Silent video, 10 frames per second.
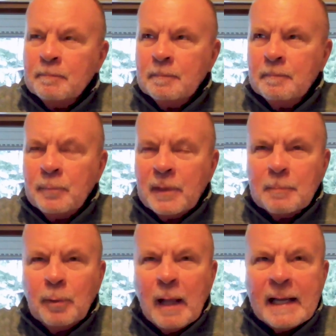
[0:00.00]
that
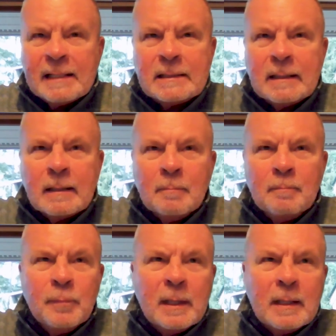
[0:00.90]
applies to the
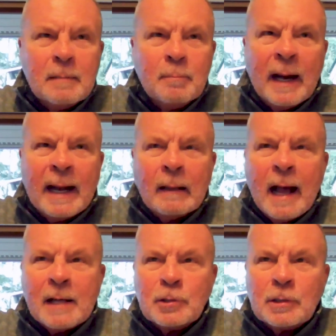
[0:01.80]
the
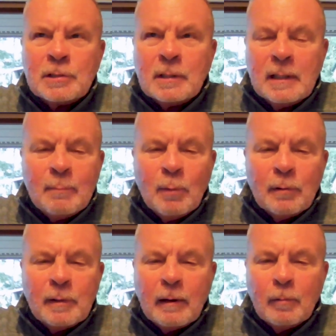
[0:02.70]
biologics, the
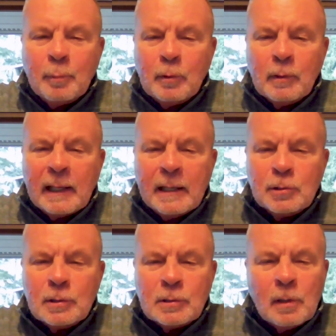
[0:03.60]
chemotherapeutic
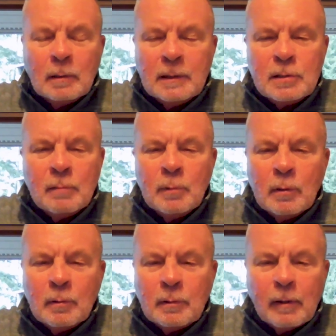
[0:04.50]
agents, all these
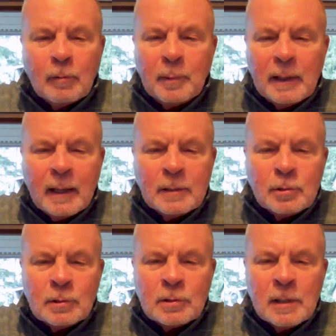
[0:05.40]
immunotherapy
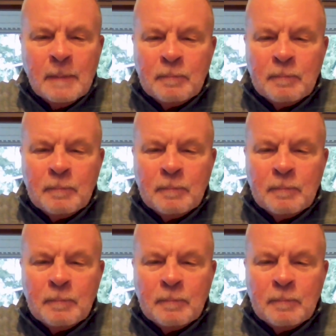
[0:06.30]
agents.